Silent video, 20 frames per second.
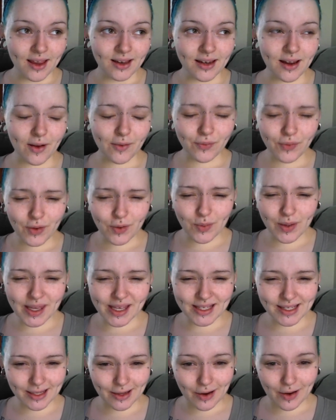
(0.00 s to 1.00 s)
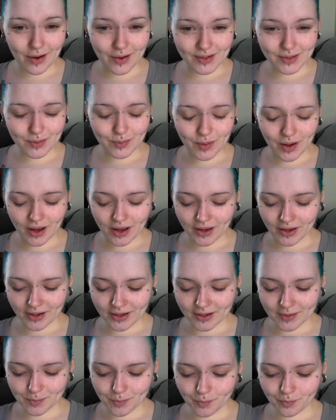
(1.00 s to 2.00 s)
Now, a few weeks ago, I was at
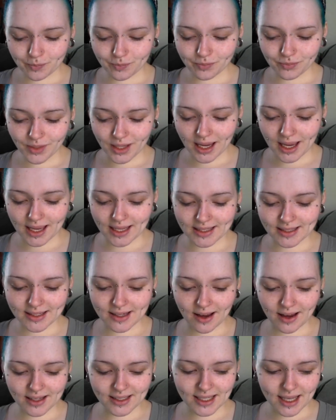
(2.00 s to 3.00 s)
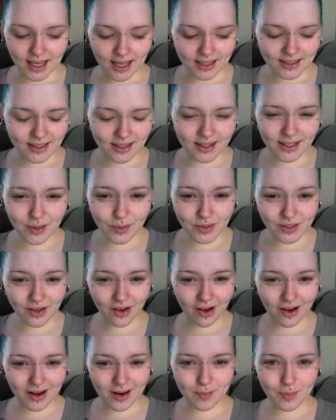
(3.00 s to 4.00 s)
work, and I'd had, I think it was
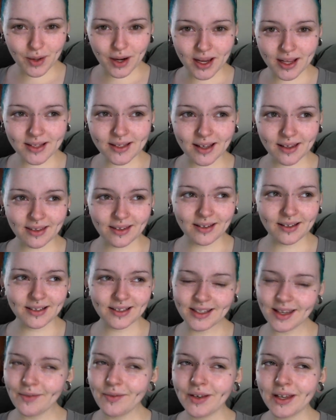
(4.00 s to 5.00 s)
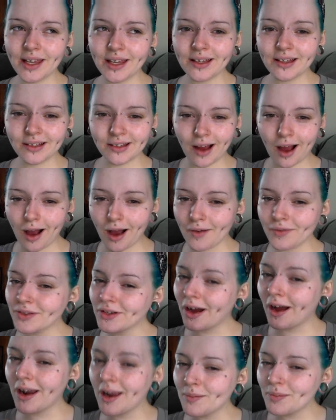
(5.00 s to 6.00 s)
garlic bread. I think I'd given in and halved the
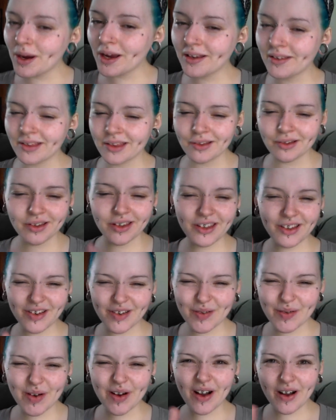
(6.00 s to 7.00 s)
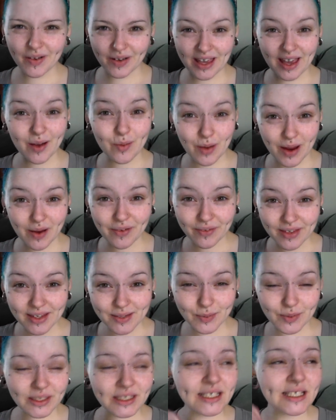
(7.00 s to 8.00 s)
garlic bread and thought, you know what, I'll get away with
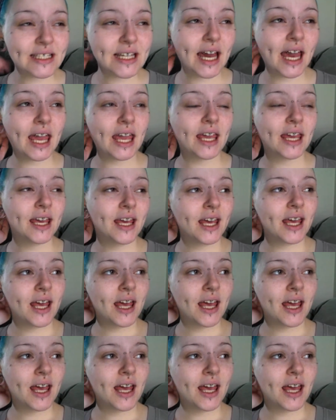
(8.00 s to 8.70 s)
this one today.